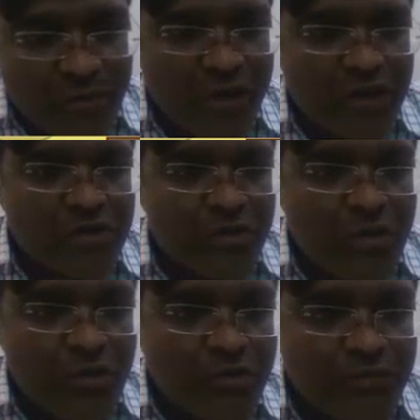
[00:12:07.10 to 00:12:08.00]
right?
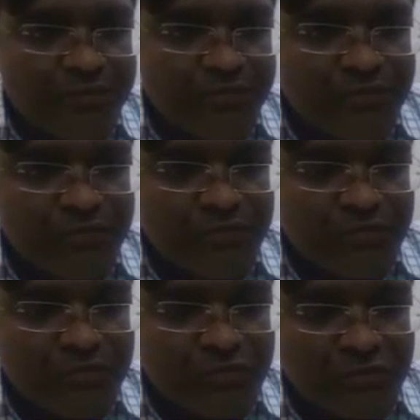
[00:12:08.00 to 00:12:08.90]
Let me call
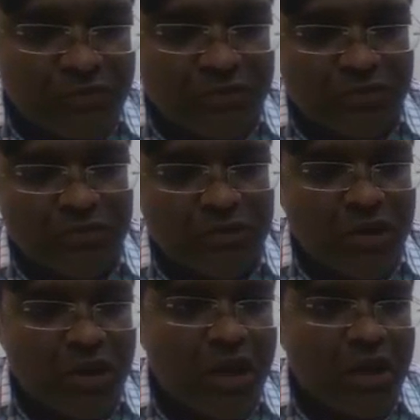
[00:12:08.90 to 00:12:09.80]
it
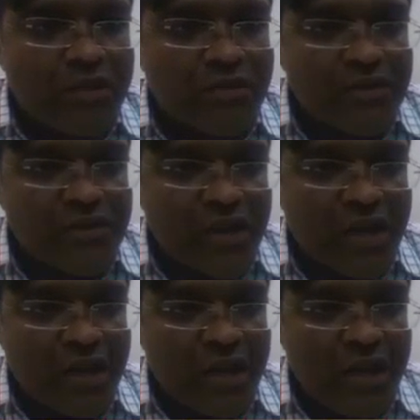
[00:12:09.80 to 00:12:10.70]
O. This
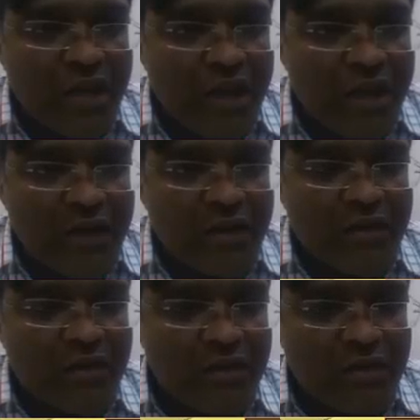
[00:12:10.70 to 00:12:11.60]
point is
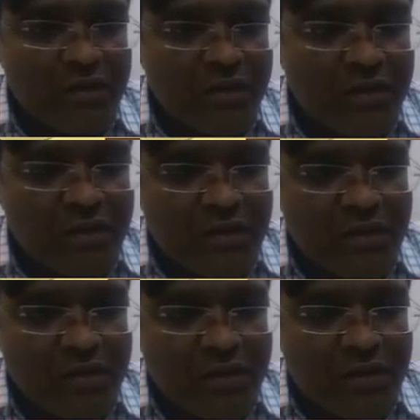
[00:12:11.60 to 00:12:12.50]
O,
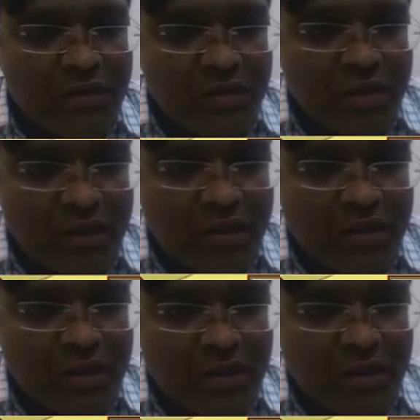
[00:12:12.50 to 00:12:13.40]
and
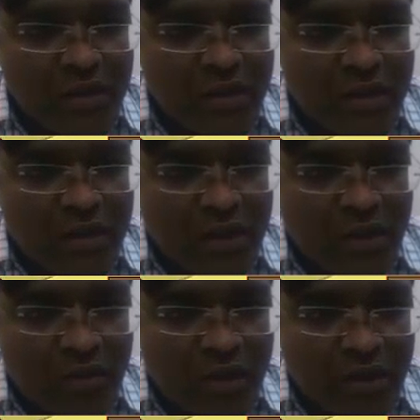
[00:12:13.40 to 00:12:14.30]
this is say
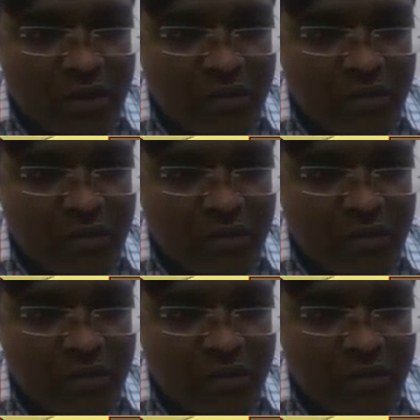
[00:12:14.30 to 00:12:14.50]
A,